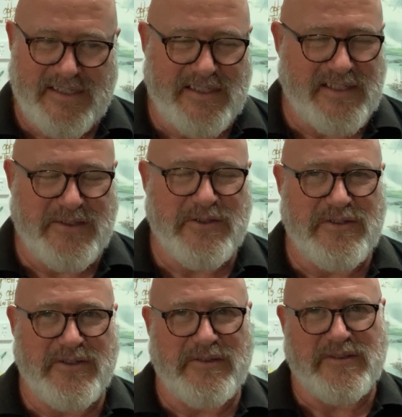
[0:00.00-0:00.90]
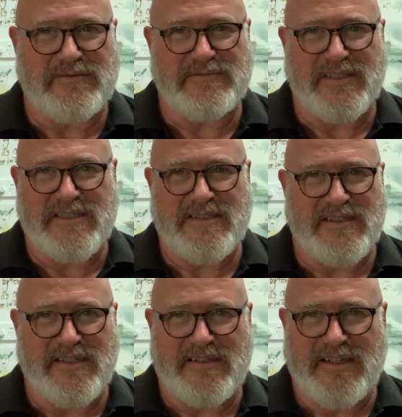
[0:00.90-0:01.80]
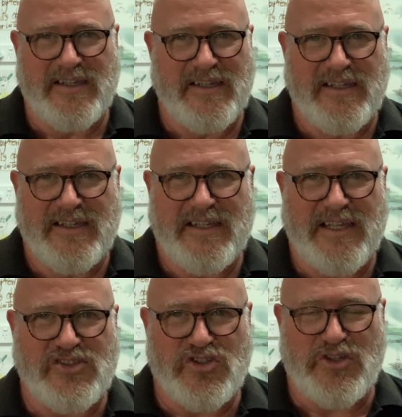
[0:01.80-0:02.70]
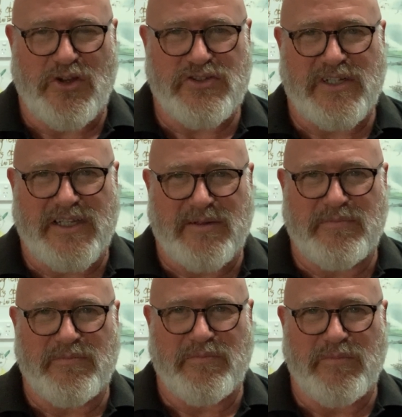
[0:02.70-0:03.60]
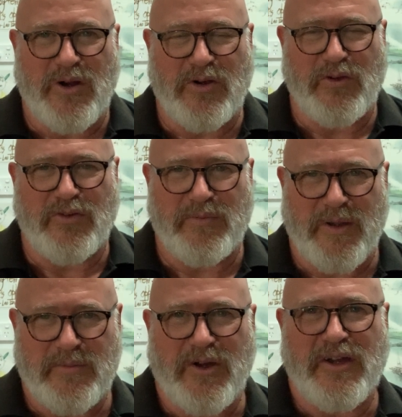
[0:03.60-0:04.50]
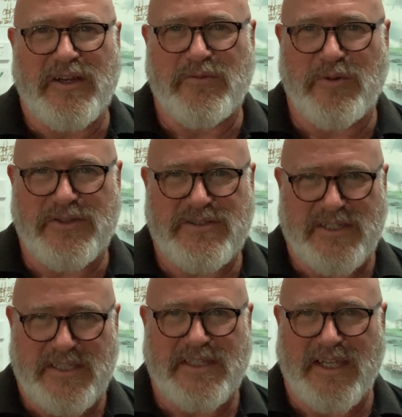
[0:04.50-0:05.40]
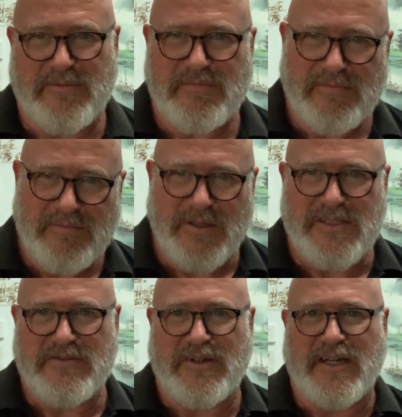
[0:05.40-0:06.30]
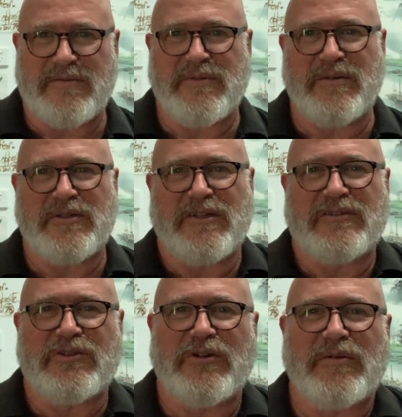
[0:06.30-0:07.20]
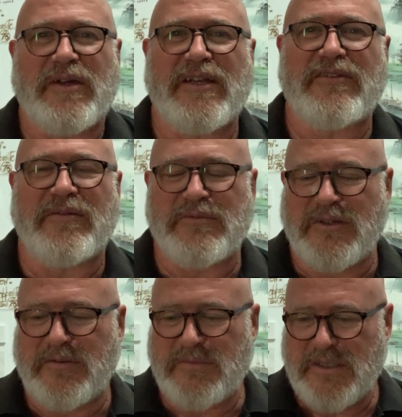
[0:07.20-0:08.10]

you couldn't do it. It just constantly boggles my mind what's in that piece of art. Maybe I'll talk about it sometime.